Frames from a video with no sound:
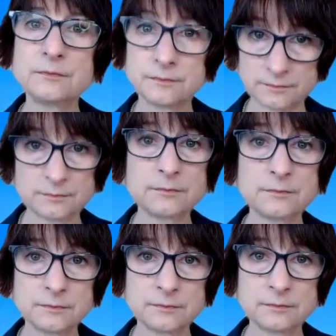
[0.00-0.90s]

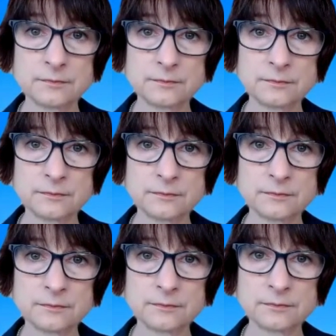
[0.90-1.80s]

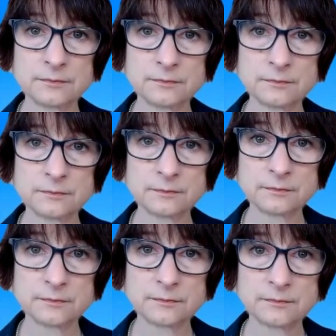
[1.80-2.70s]

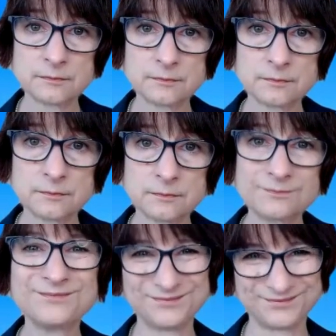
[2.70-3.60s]

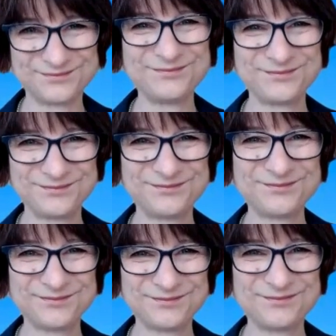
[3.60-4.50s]

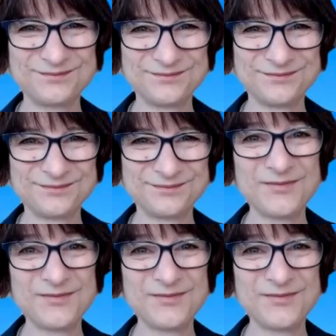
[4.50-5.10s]
No words are spoken by the person on screen.